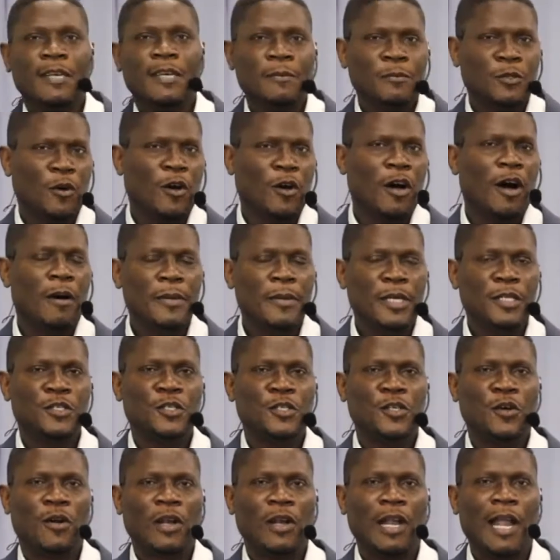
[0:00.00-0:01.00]
to come into
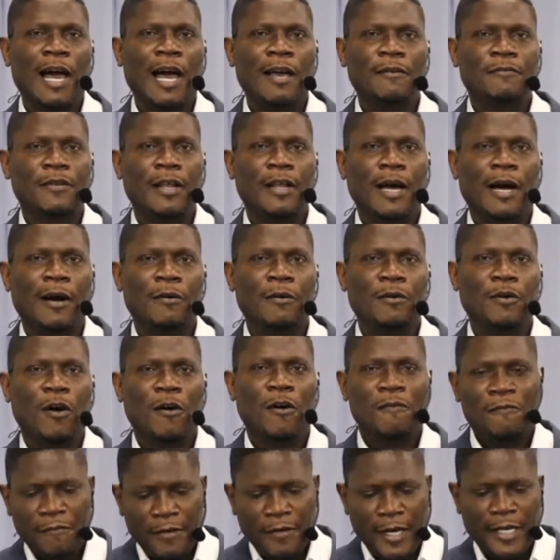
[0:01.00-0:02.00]
your life now.
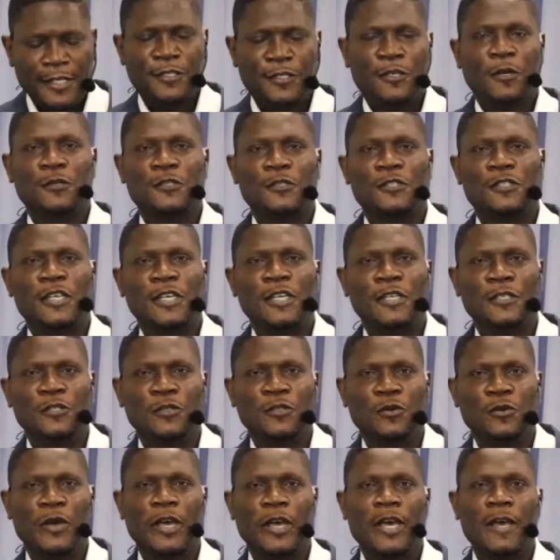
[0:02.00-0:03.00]
Confess your sin to
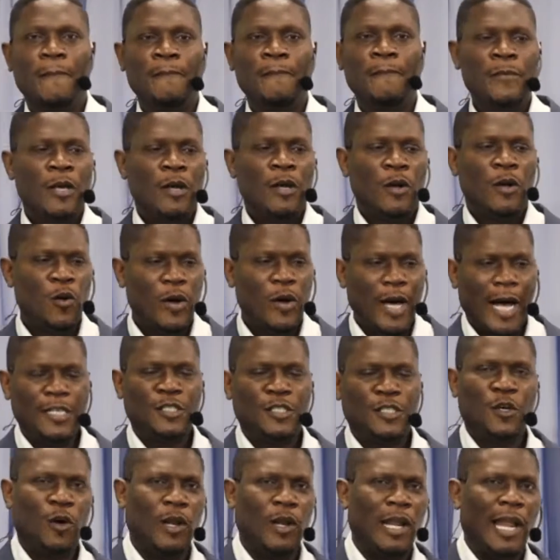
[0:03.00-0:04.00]
Him. Look at
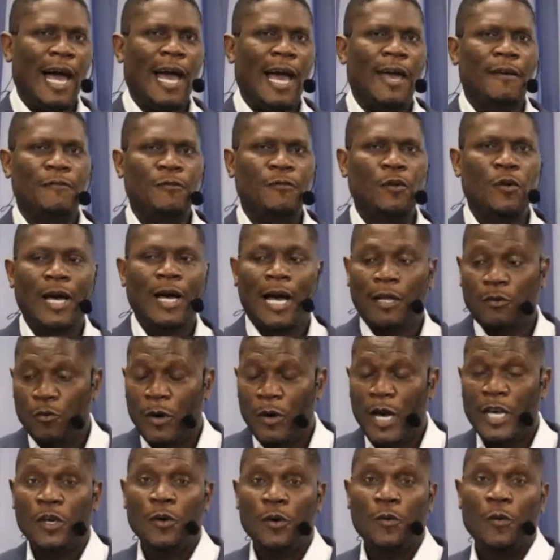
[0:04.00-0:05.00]
your life. Look at where
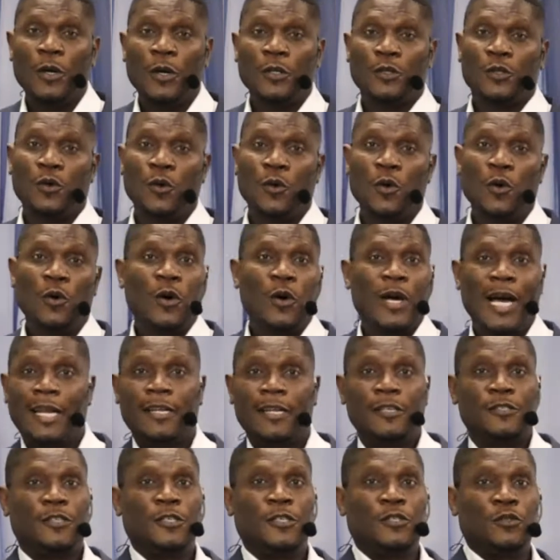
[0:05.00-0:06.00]
you want to go. Look at the
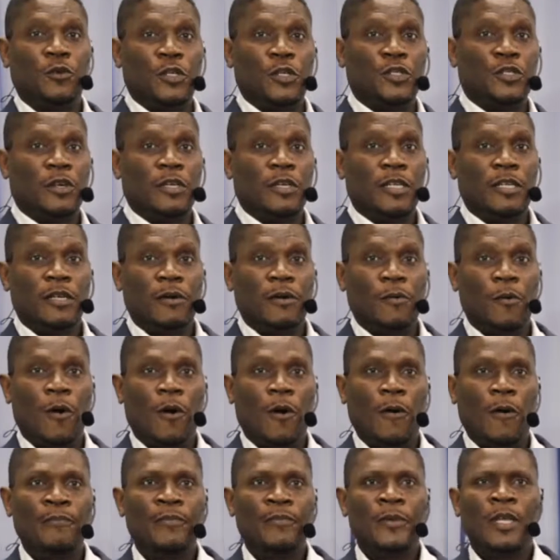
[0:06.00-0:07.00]
situation in the world.
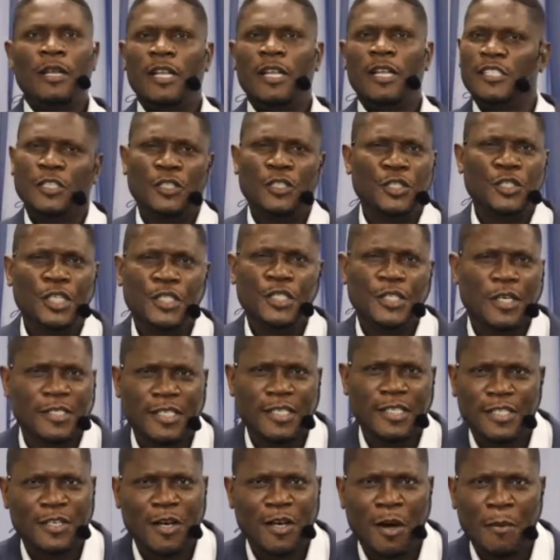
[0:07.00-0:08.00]
Listen, Jesus is
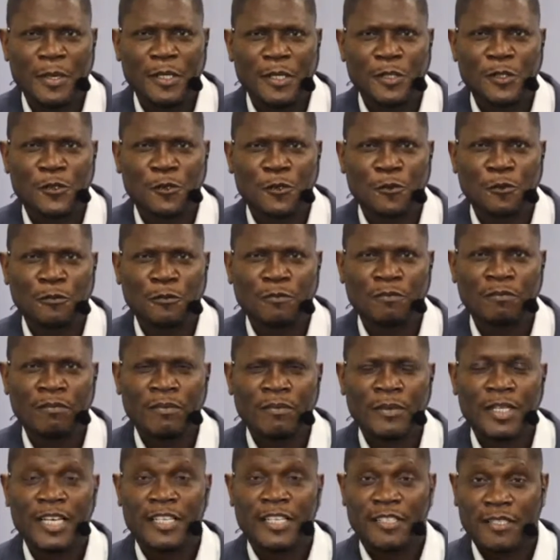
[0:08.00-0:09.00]
coming soon.
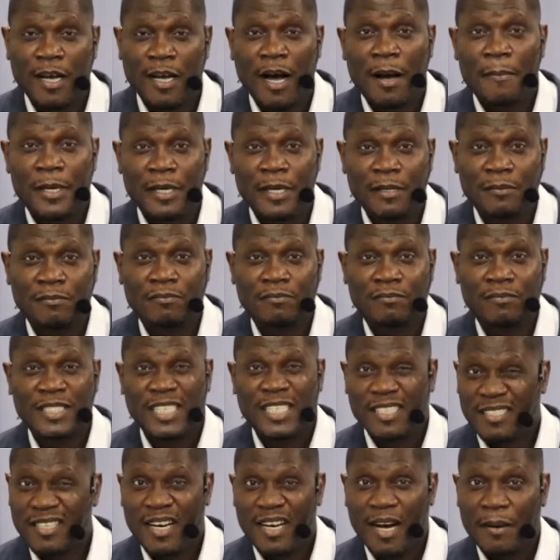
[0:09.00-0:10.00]
He's coming. He's
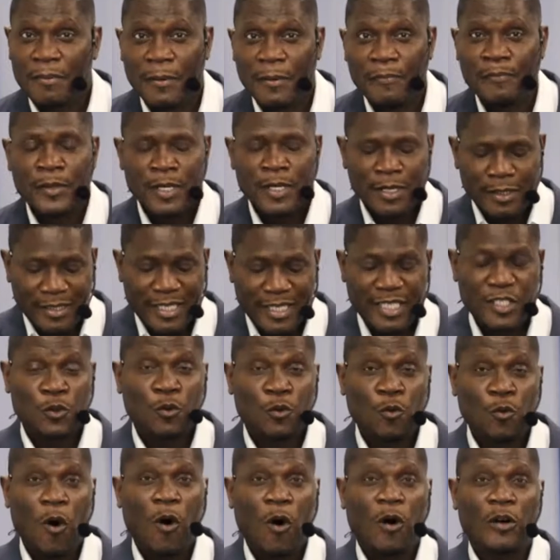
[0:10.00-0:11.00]
coming. This
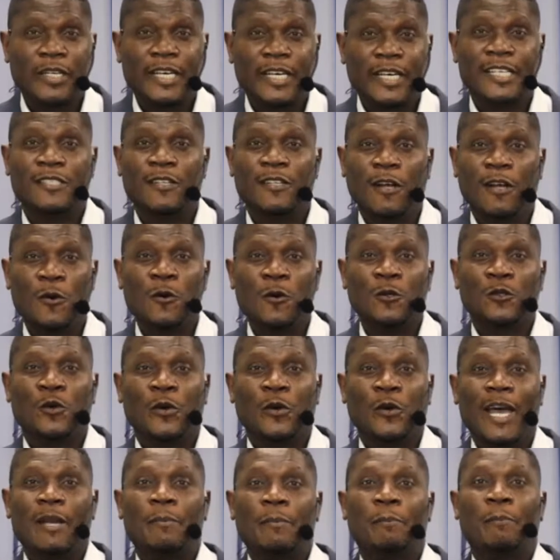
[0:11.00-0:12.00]
world is not going to
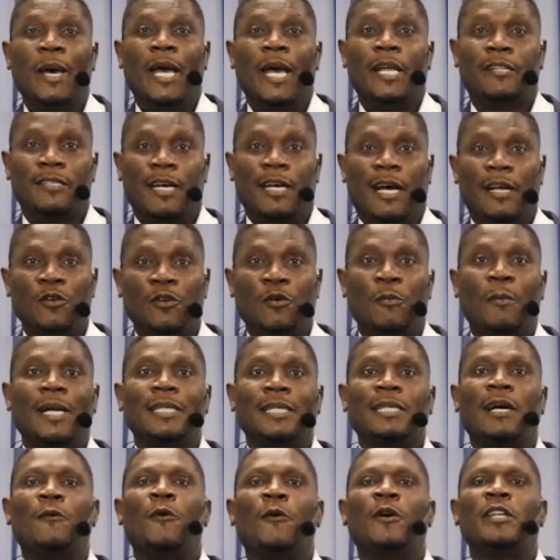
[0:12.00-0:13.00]
get better. No matter
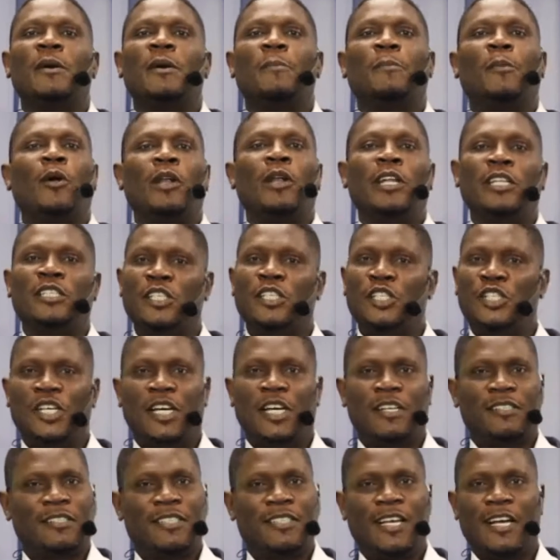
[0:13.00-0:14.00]
what the
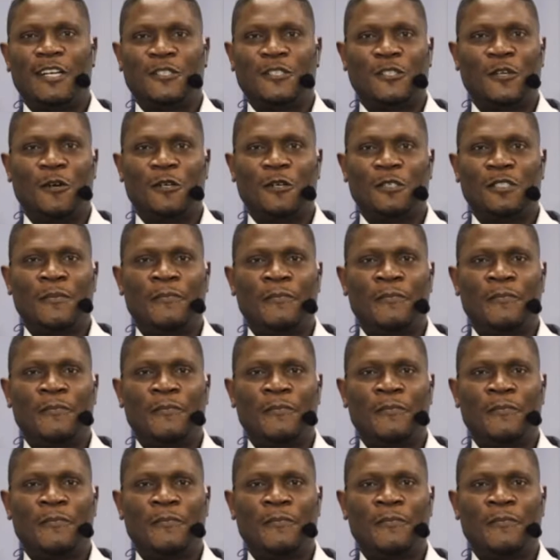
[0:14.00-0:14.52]
politicians tells us,